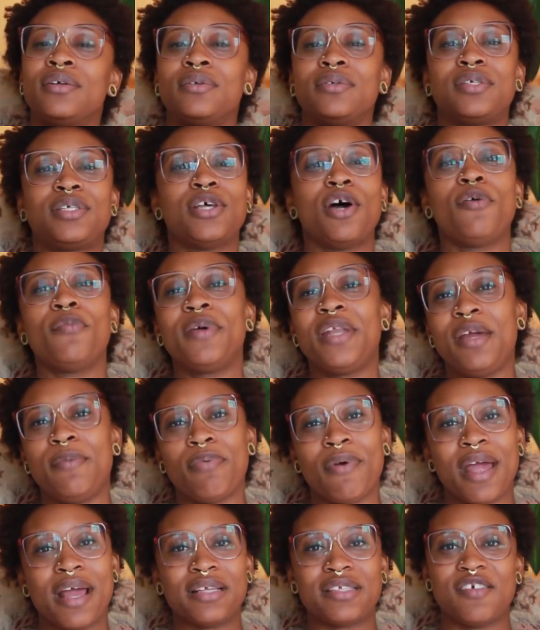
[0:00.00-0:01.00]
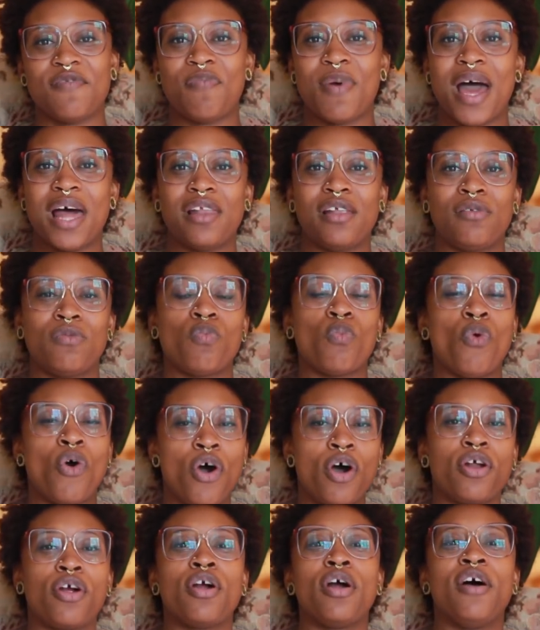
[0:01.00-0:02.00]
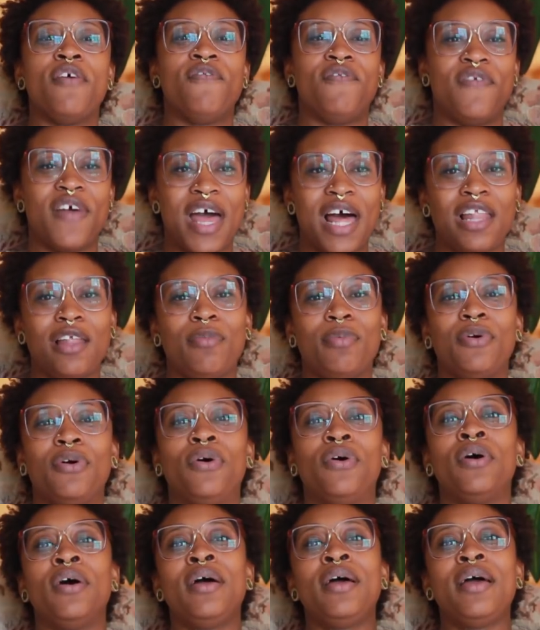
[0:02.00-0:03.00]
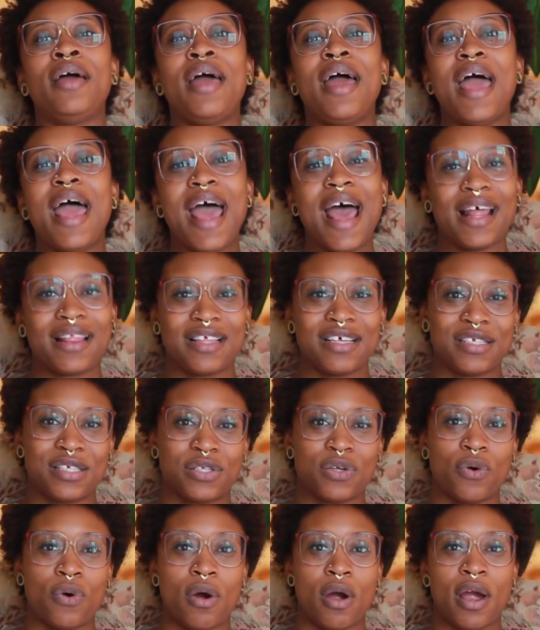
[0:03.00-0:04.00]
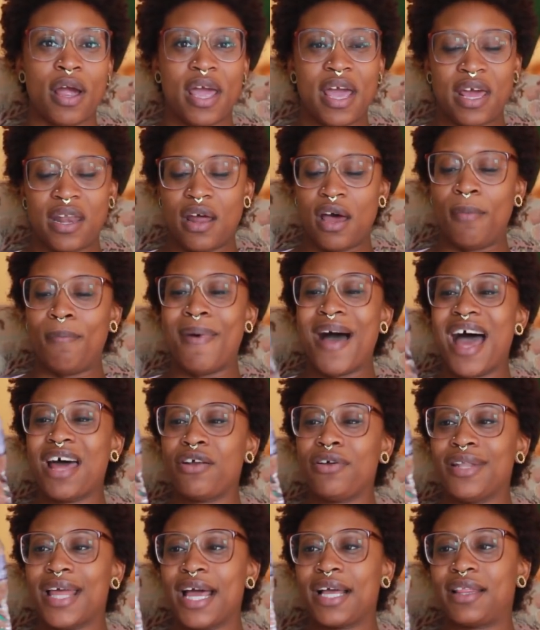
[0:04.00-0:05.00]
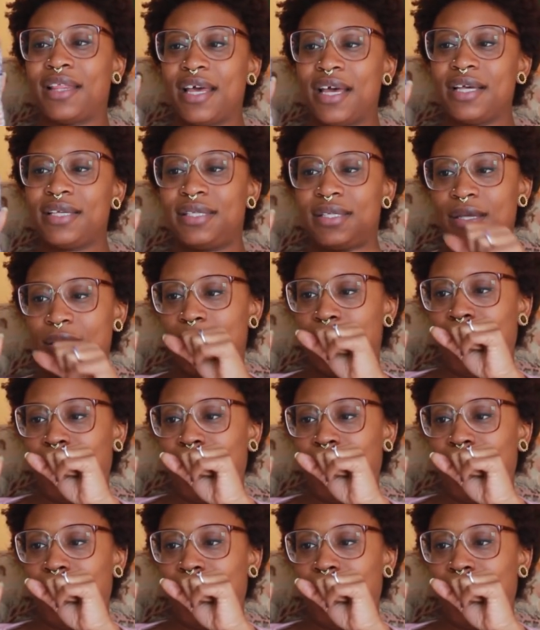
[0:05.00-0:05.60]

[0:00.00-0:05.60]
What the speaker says: so many brands of bottled water available at the store. And a bottle like this,